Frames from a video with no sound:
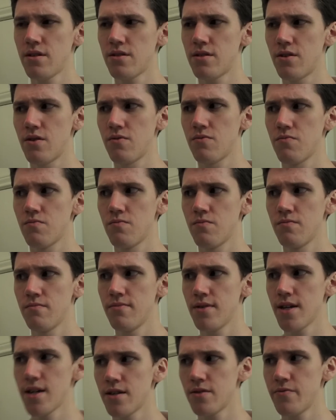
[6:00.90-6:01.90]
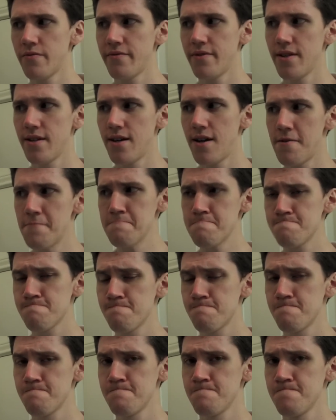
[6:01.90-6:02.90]
so, but I guess we'll find out.
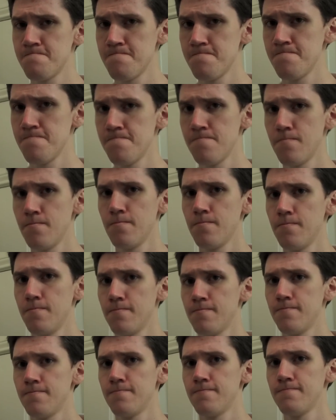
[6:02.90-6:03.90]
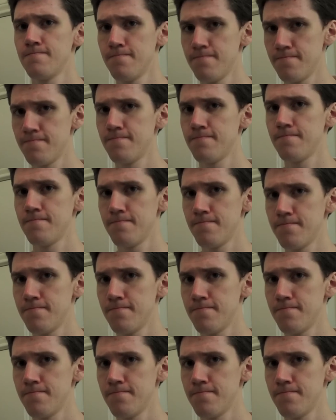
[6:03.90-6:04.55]
Okay. Bye.